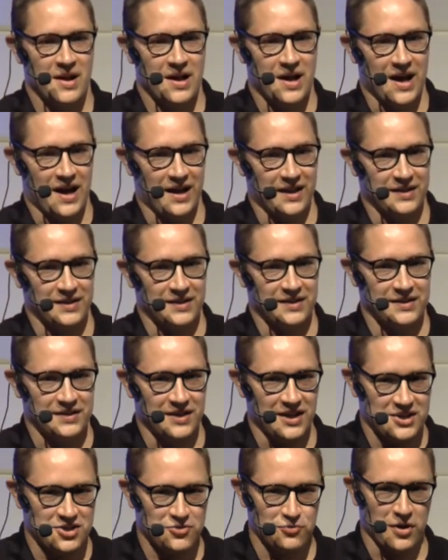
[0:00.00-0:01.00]
and
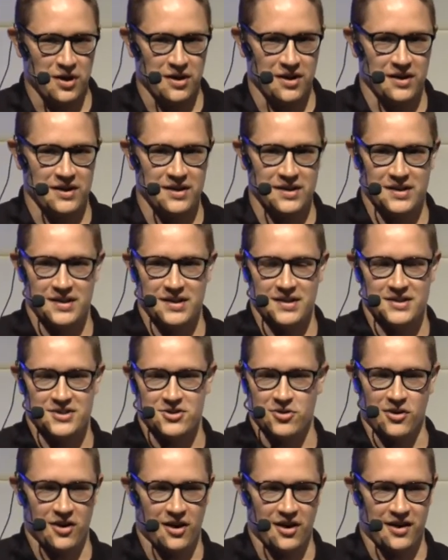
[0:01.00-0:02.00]
that's why it's
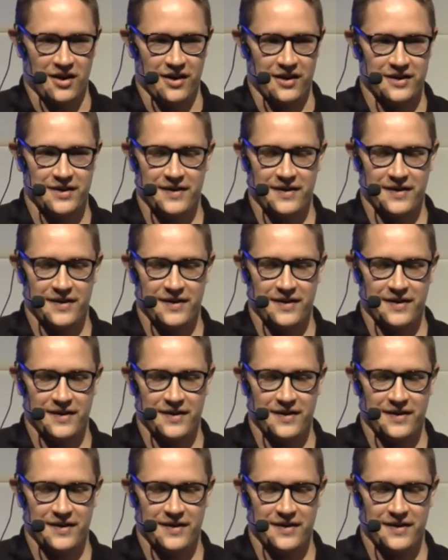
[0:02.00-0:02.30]
so hard.